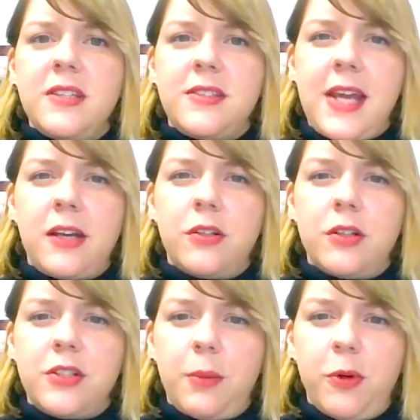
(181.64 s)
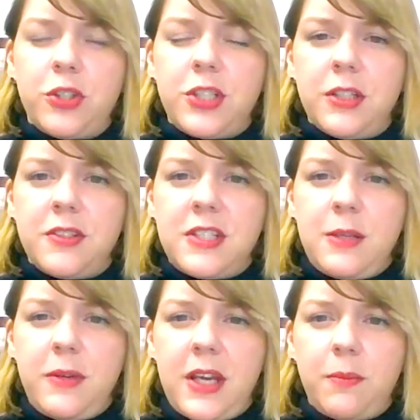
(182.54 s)
standard double shield
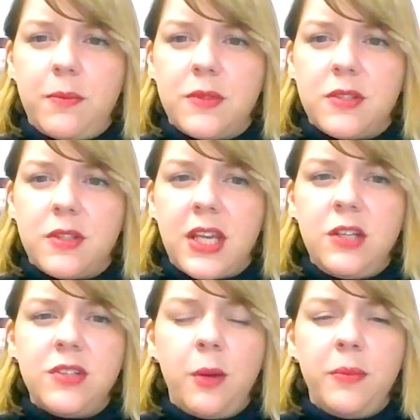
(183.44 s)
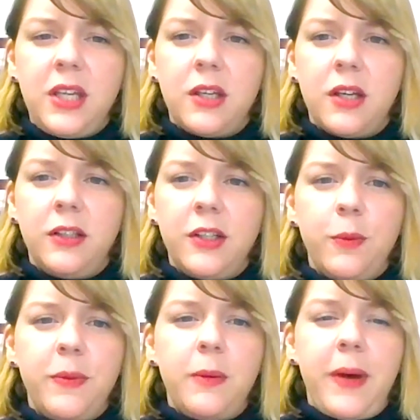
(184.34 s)
TBMs. Can you tell me a little
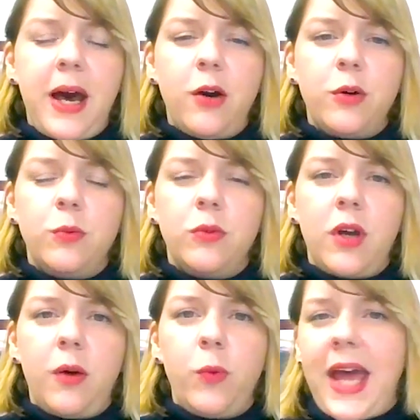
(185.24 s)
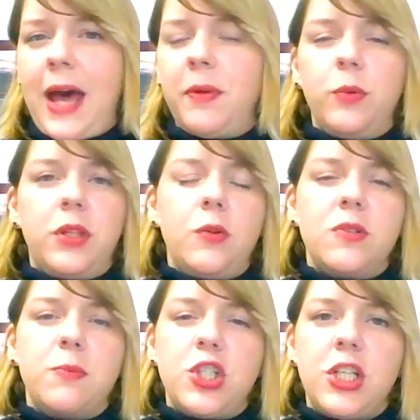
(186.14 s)
bit about what happened with those
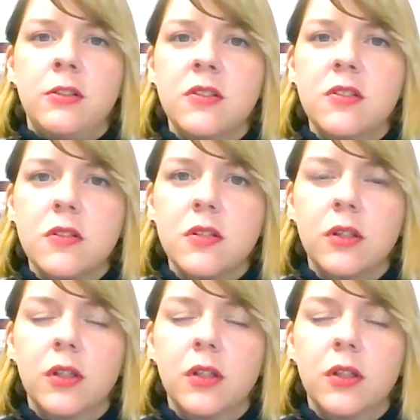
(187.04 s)
machines?